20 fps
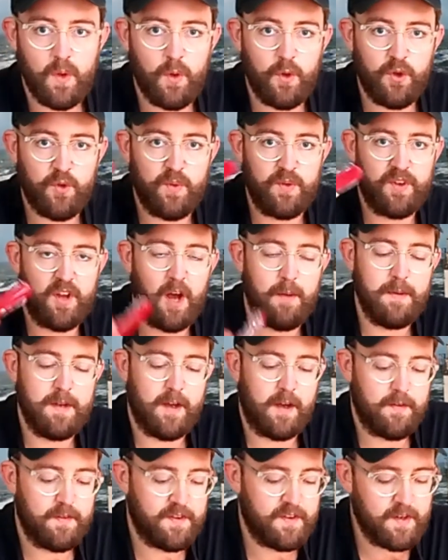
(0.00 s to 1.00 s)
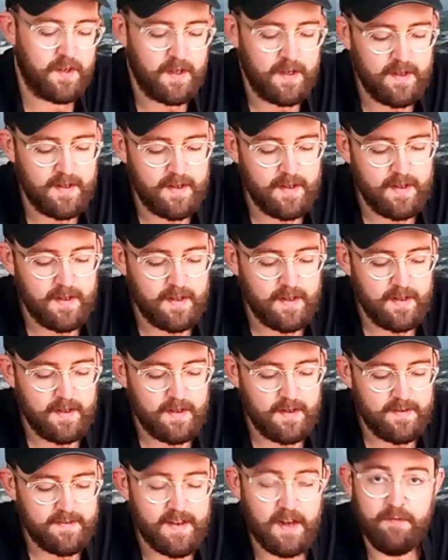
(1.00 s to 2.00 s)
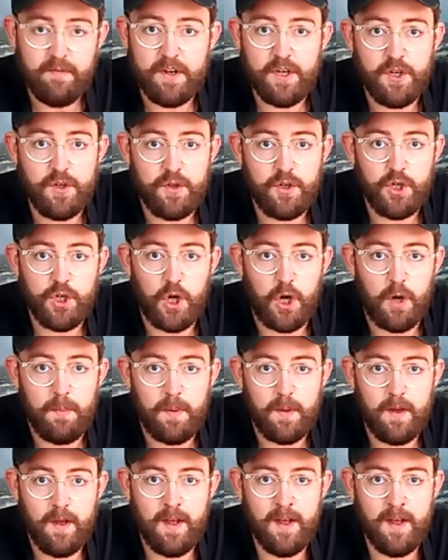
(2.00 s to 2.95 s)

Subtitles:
Swiss Army knives didn't really do the job,